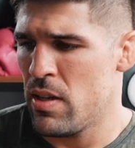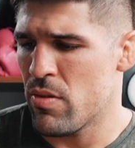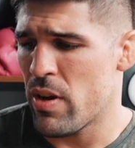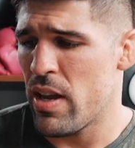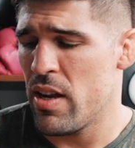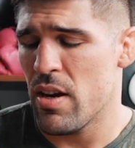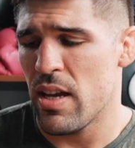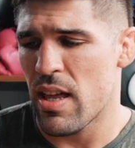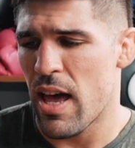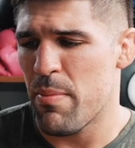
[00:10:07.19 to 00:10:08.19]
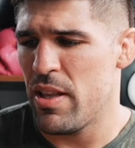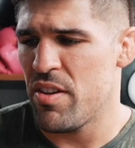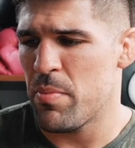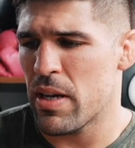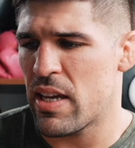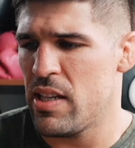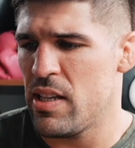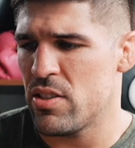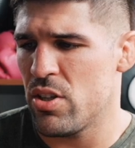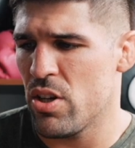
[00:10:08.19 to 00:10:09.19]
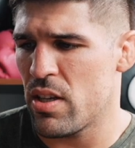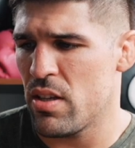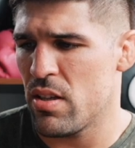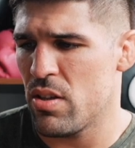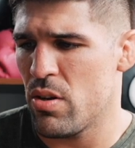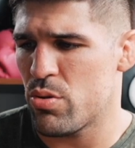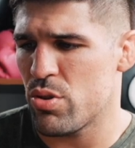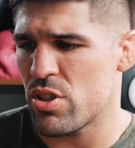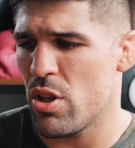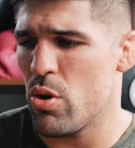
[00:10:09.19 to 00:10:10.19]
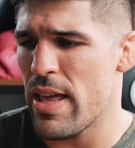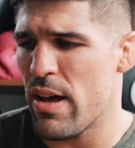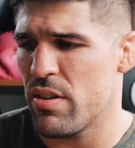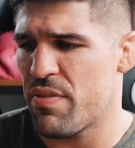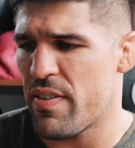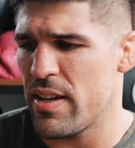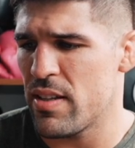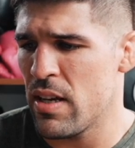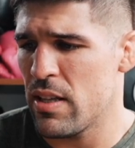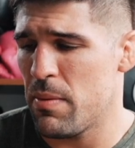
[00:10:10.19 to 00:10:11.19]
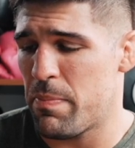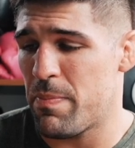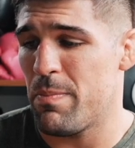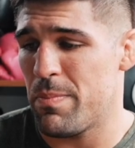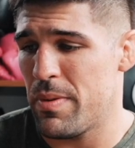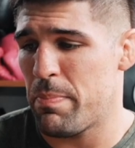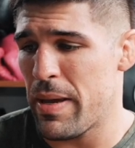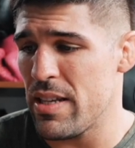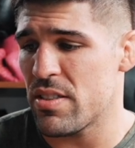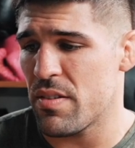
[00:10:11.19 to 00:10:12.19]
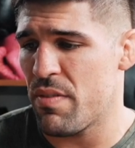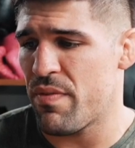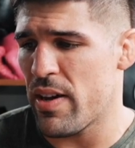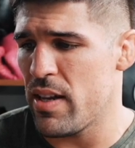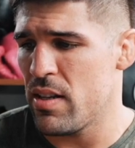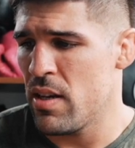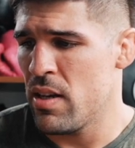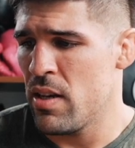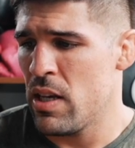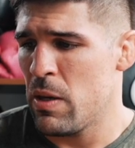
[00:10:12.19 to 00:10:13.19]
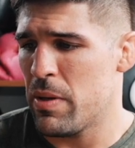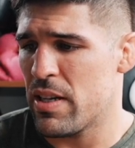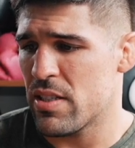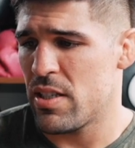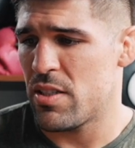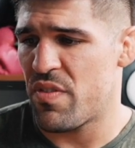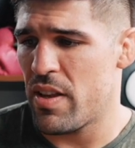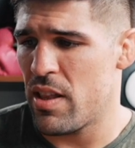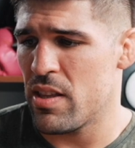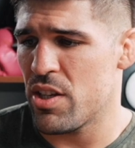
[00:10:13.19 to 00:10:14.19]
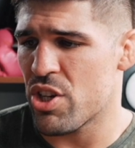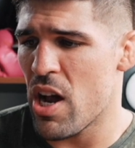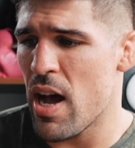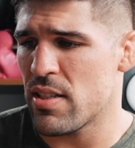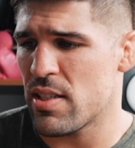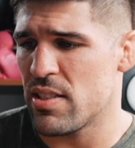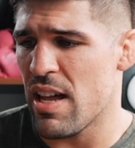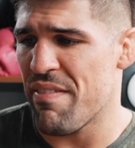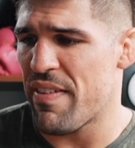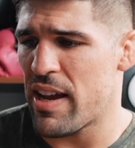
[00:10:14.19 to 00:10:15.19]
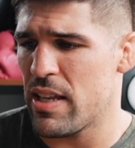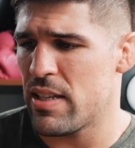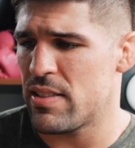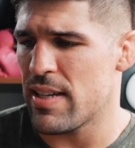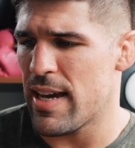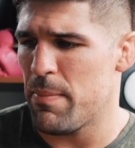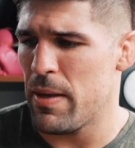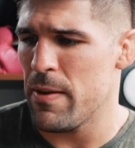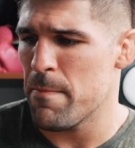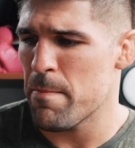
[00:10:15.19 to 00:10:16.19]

Right here, I believe McKinney is looking, you know, to slow down the fight, the pace of the fight, because he's feeling the shots, he's not finding his timing.